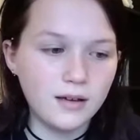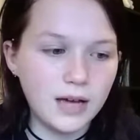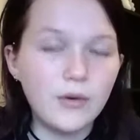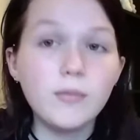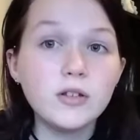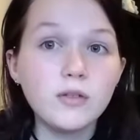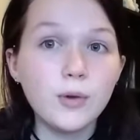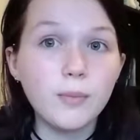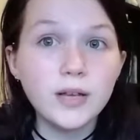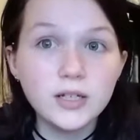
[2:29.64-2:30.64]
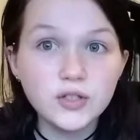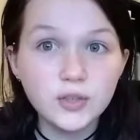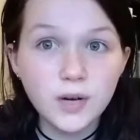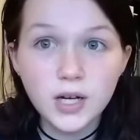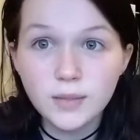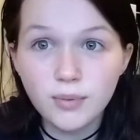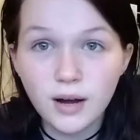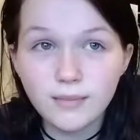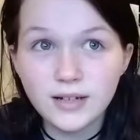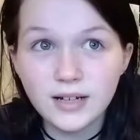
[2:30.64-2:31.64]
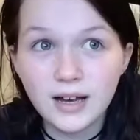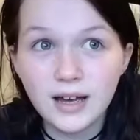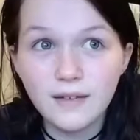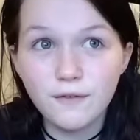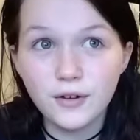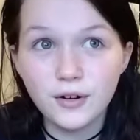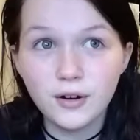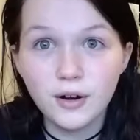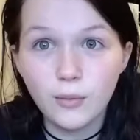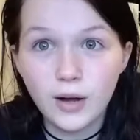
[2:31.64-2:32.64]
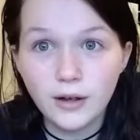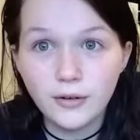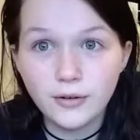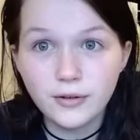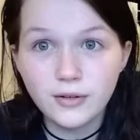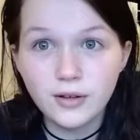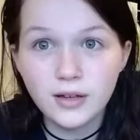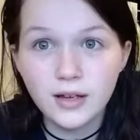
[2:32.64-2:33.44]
I will be doing more Pixelmon, probably not for a while.